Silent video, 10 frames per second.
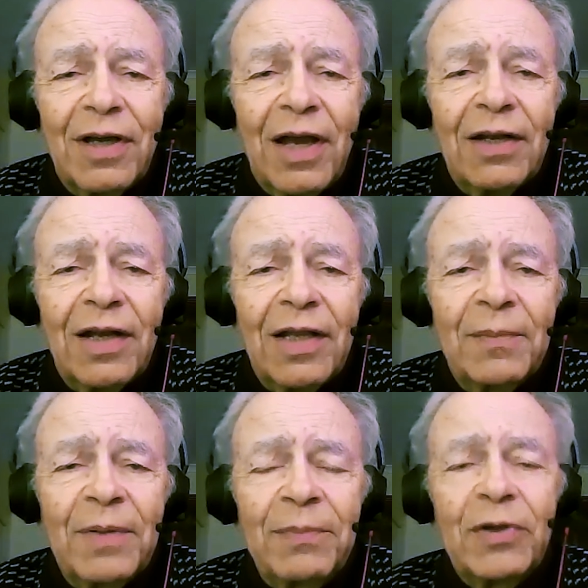And
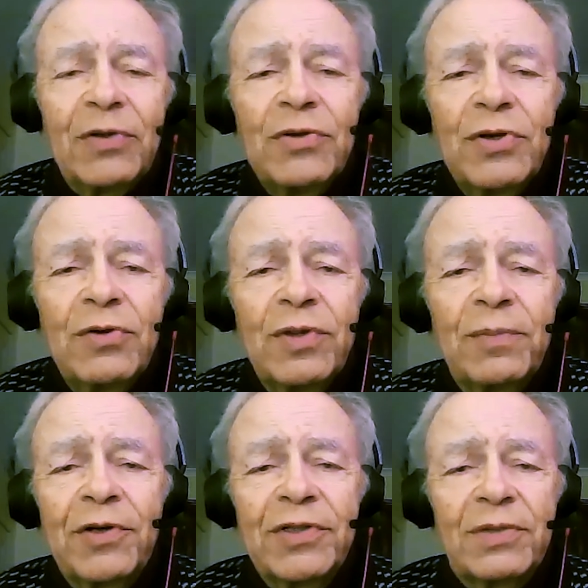the people who knew the
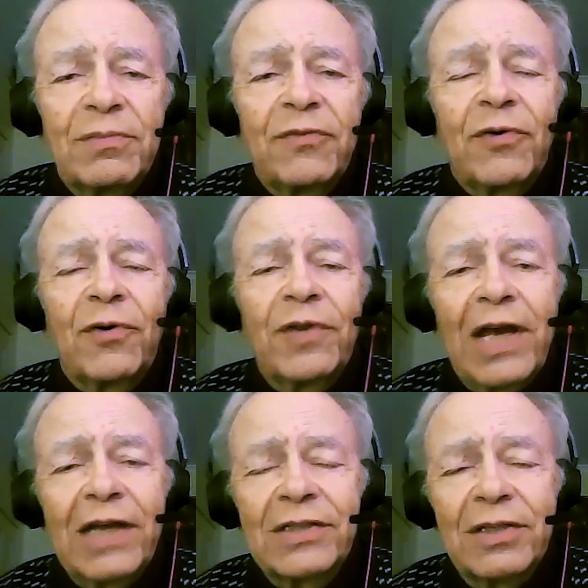person before the
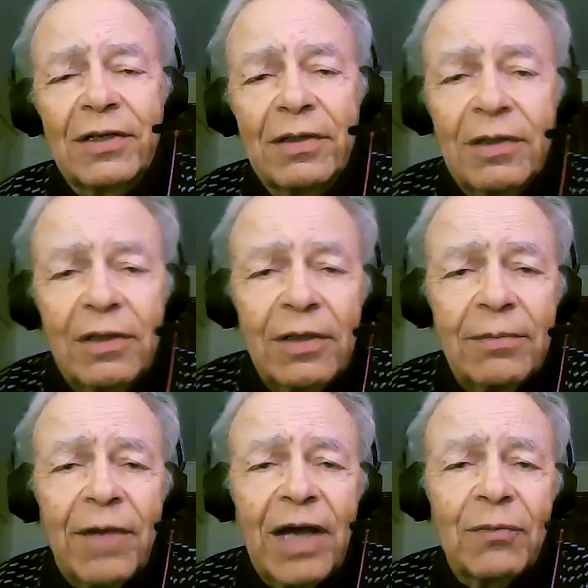accident
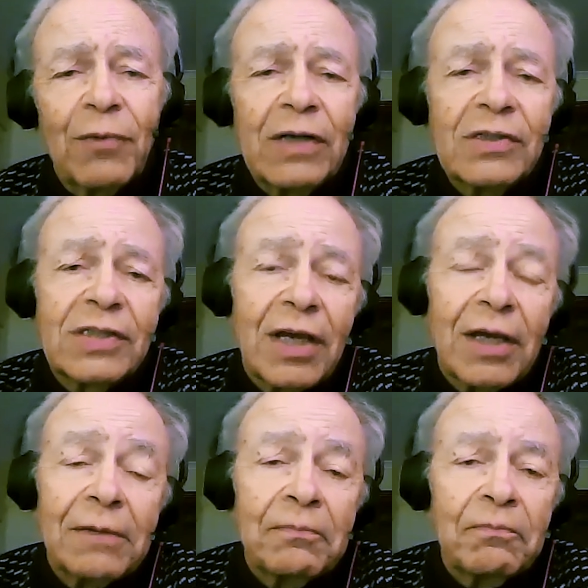might well
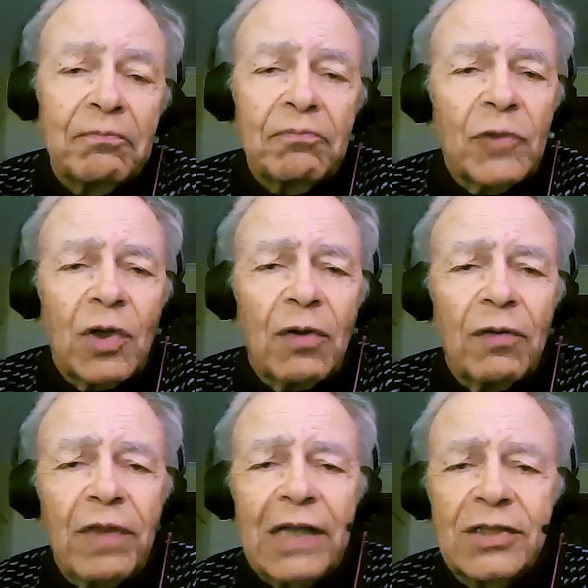say, you know,
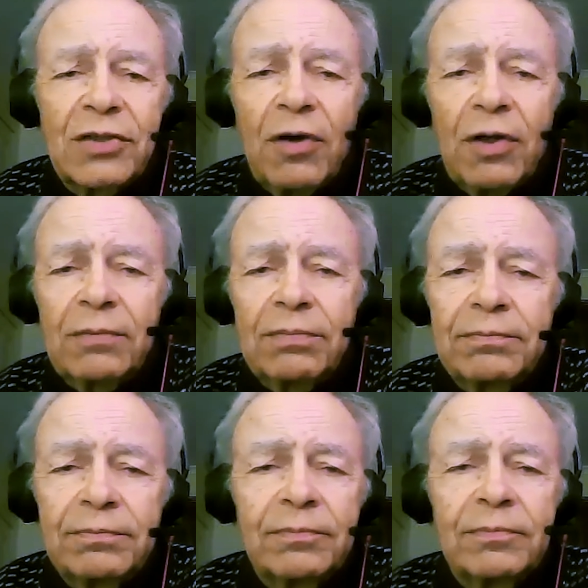that's not
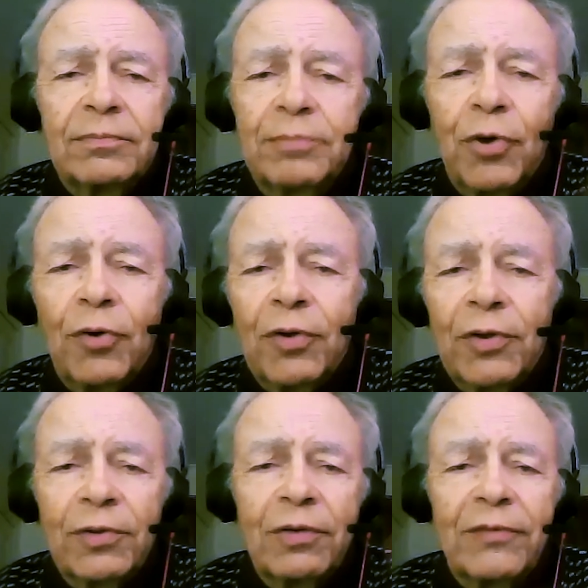Paul
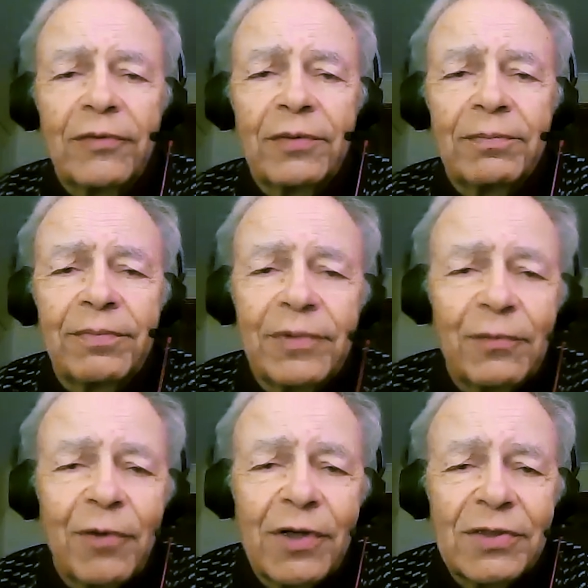or whoever
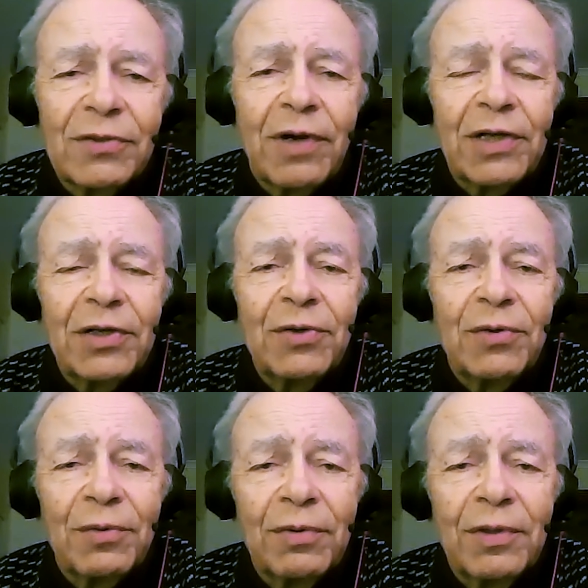it was who I
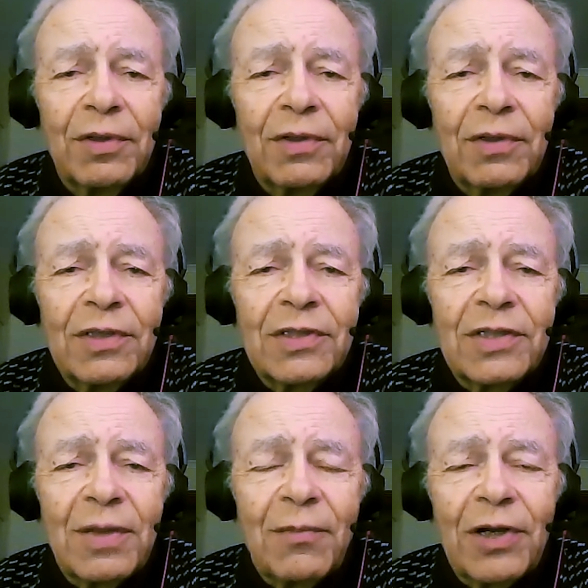knew. Right. This
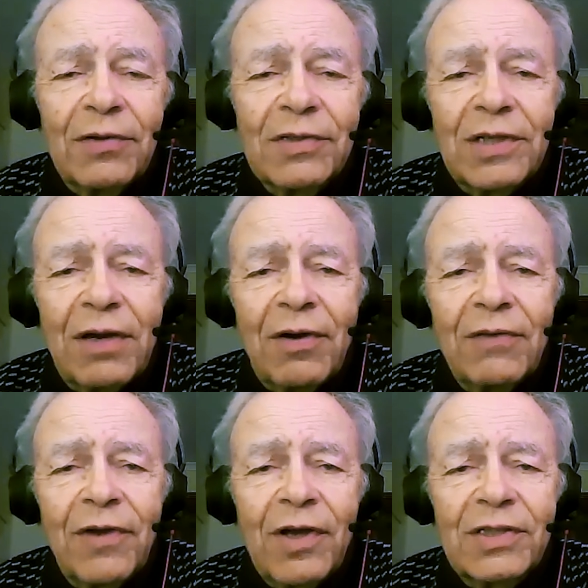is someone else now.
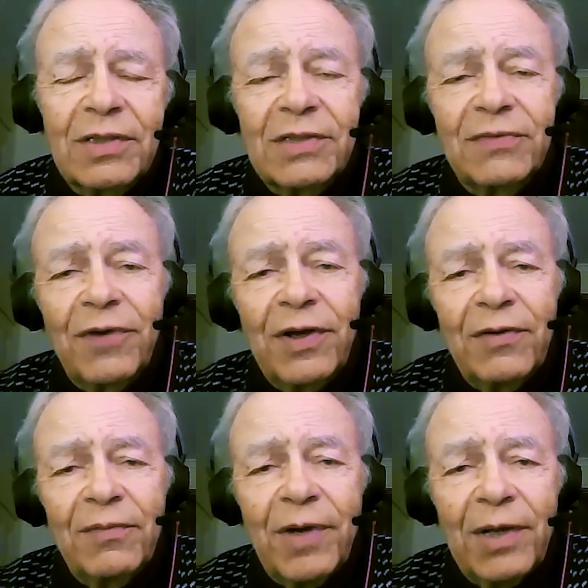I've lost this friend
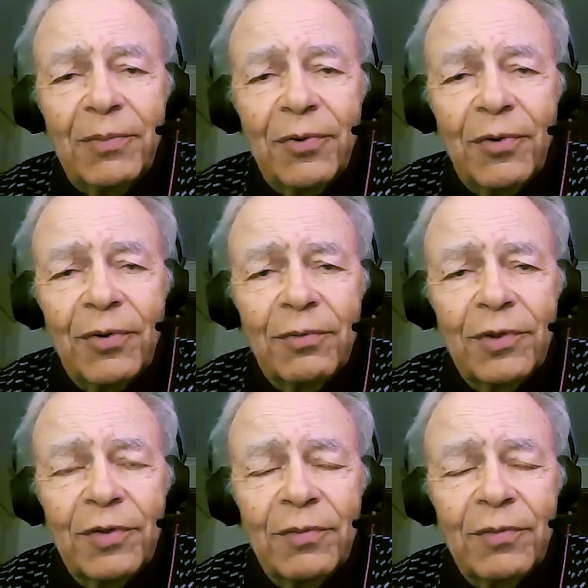of mine, Paul, with